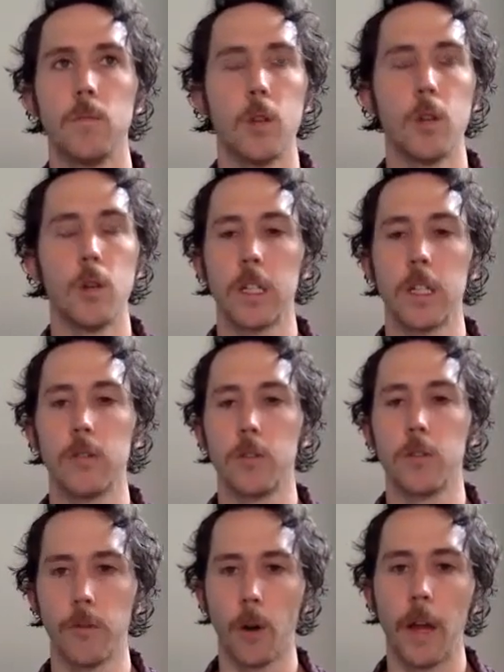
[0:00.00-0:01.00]
don't get
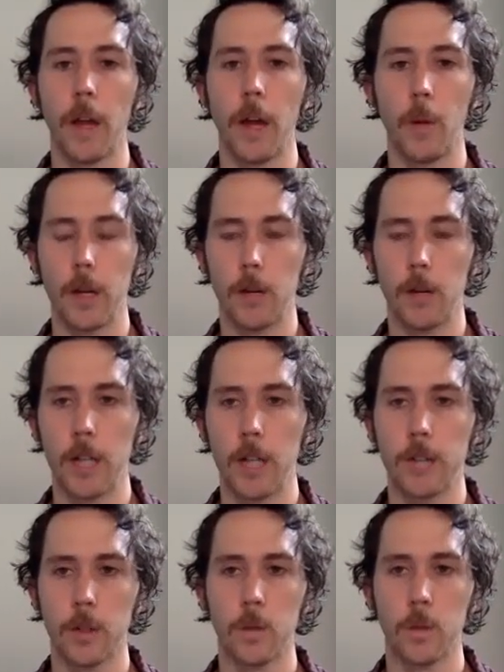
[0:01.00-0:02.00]
too far that way. Right.
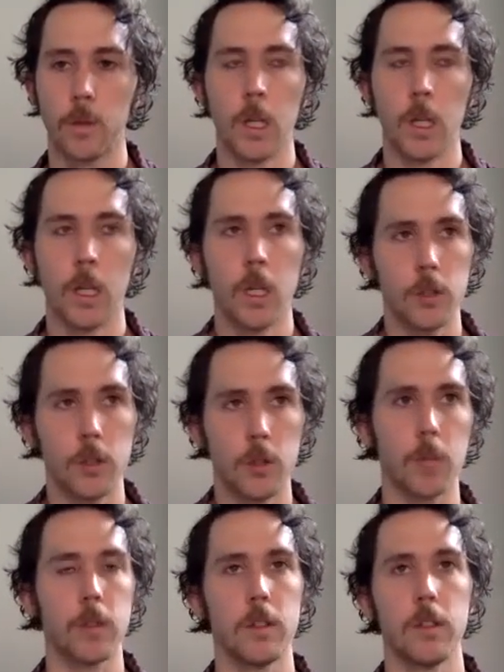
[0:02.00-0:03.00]
So
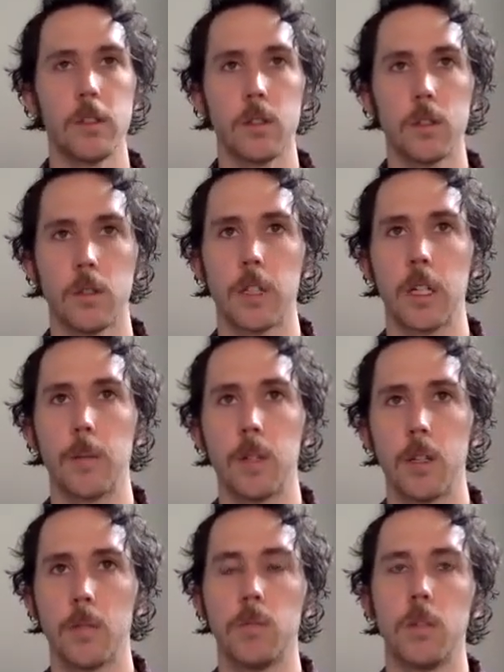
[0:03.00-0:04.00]
showing up with the intention of like, I'm
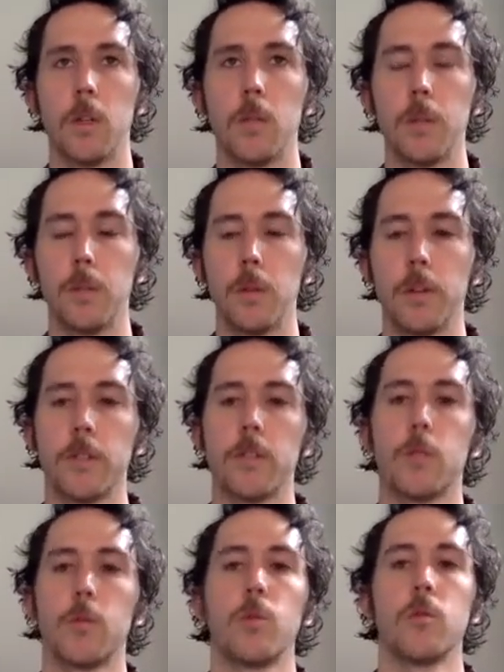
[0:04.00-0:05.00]
going to, be
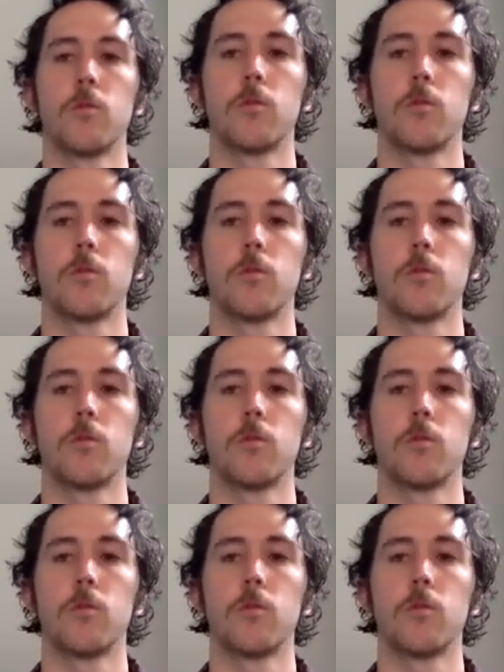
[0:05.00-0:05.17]
personable,